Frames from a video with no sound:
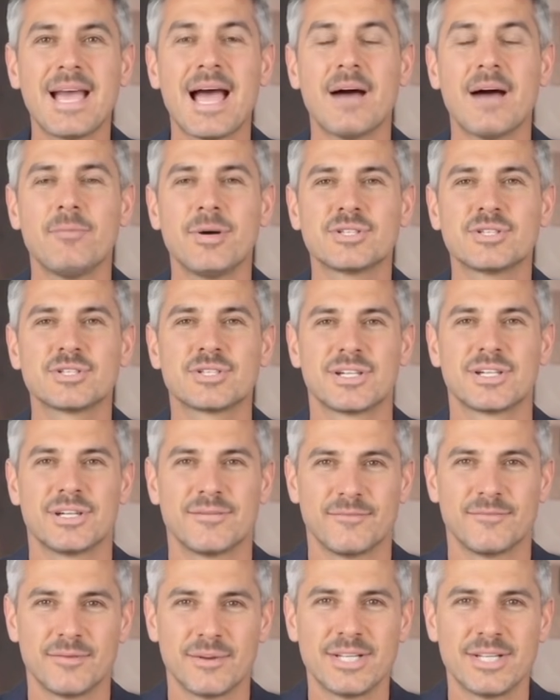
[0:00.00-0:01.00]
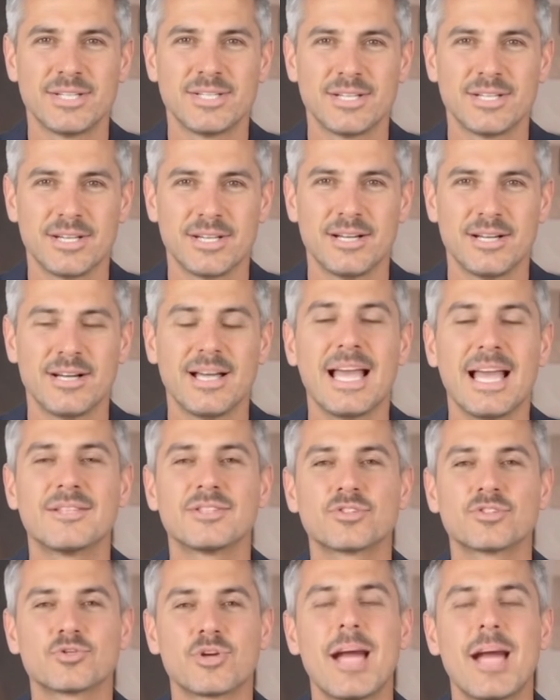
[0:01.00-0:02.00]
how much to convert each year, and
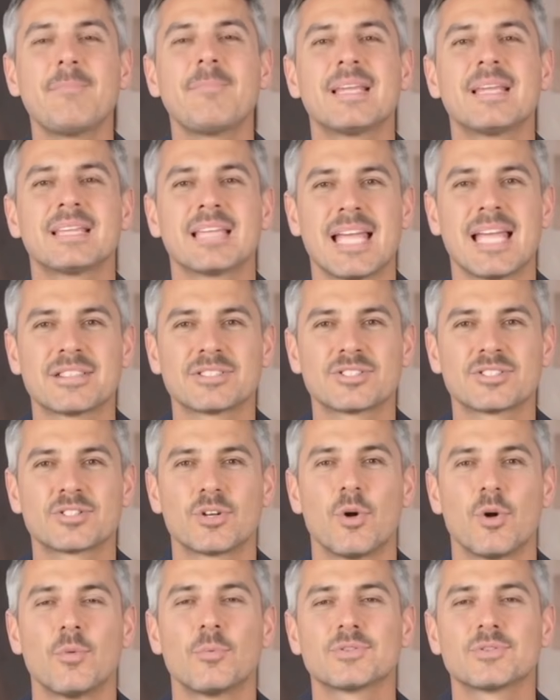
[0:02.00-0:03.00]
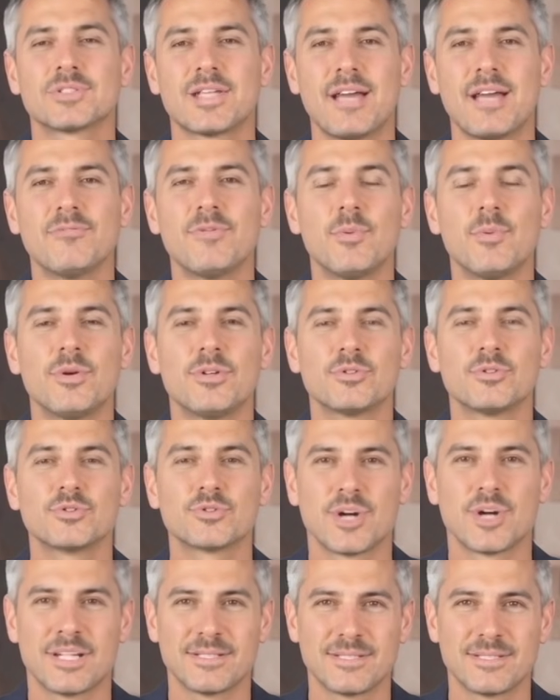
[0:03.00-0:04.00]
the trap that catches almost everyone who
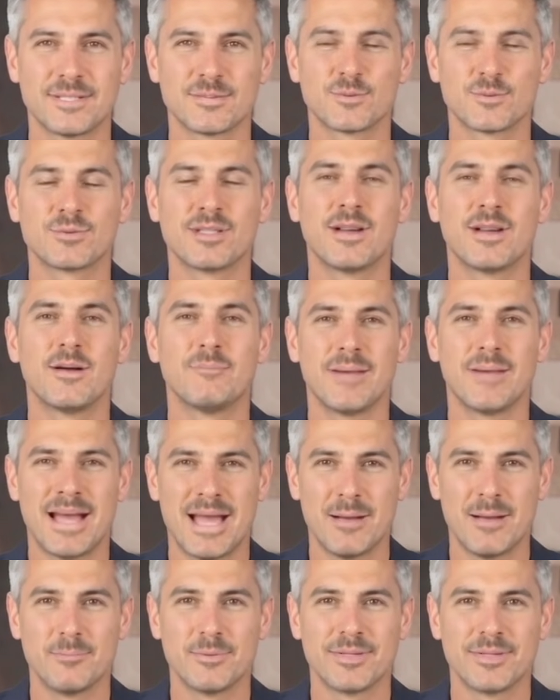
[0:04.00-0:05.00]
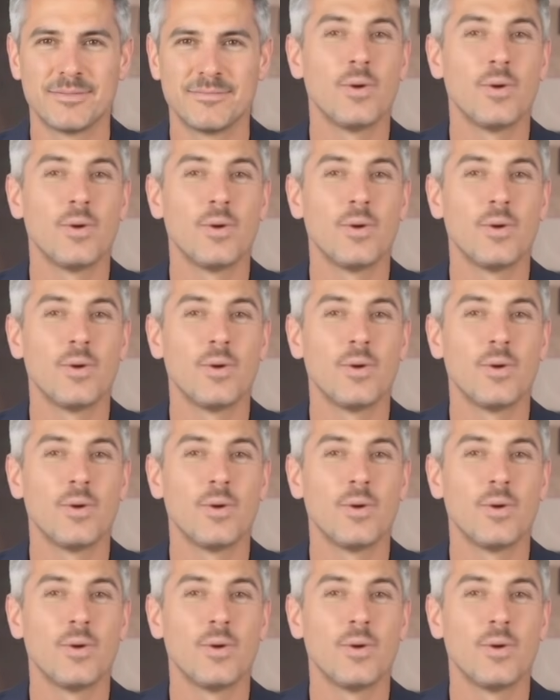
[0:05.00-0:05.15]
tries this without a map.